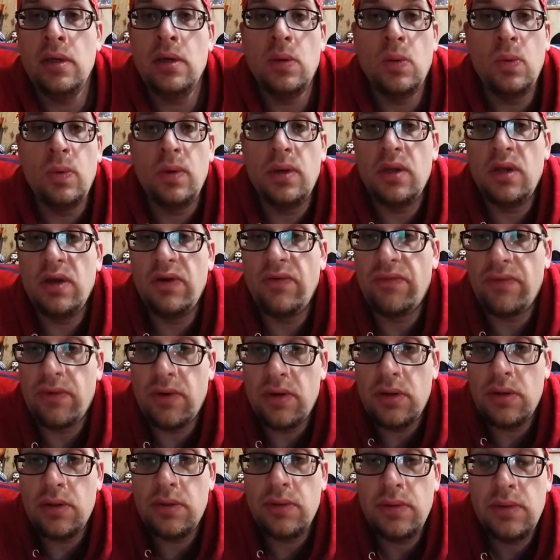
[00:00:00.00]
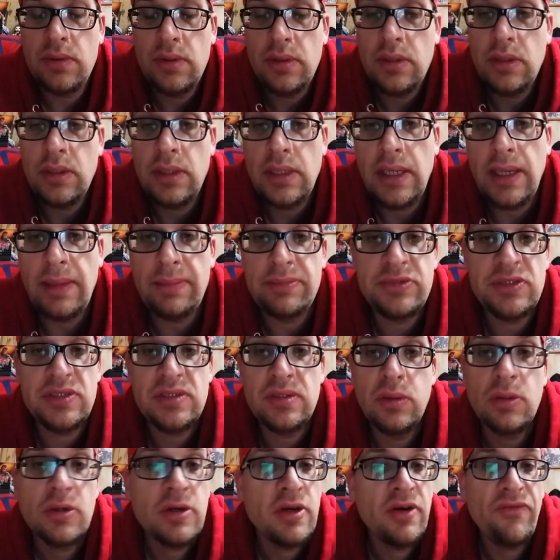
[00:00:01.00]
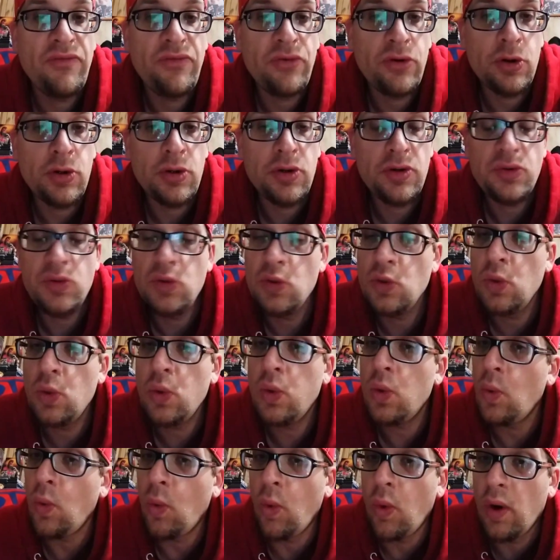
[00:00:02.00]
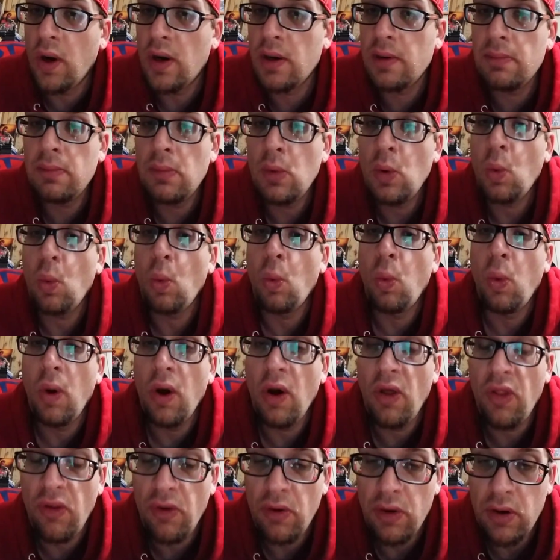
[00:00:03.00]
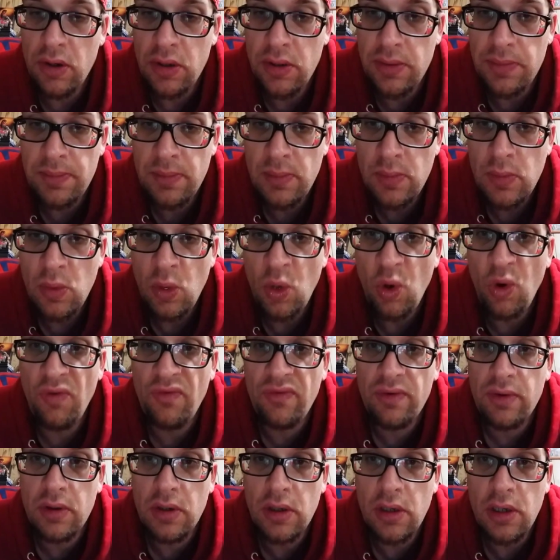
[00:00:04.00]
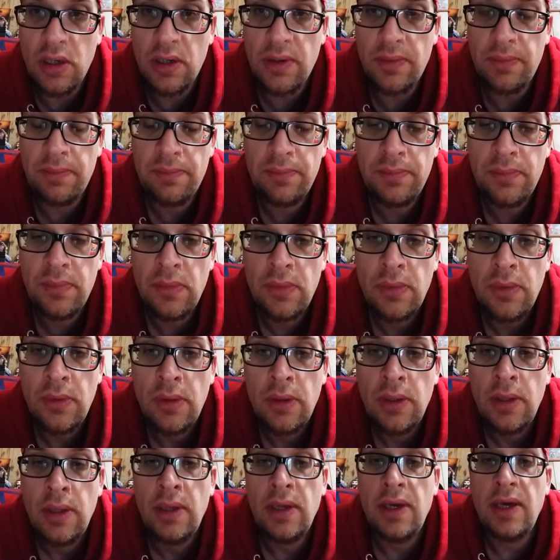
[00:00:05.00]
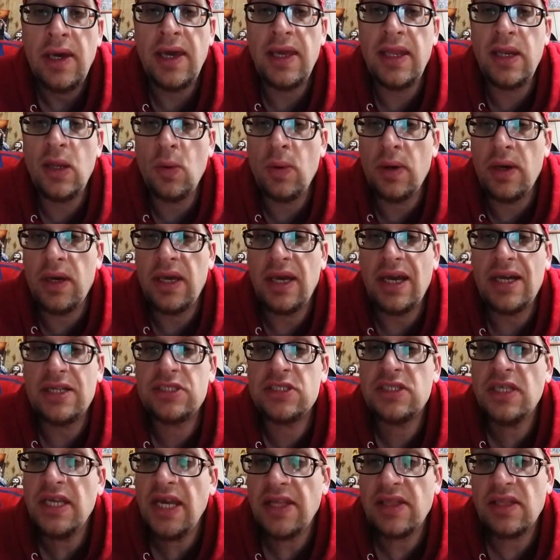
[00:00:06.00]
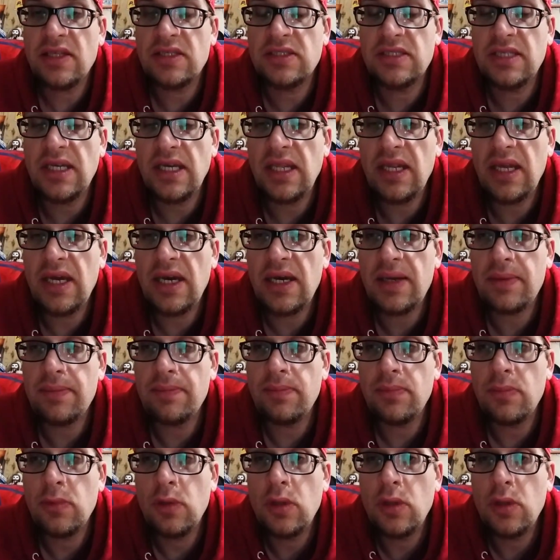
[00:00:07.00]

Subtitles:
Whatever. I'm just looking forward to warm weather overall. Anyway, I just had to say that.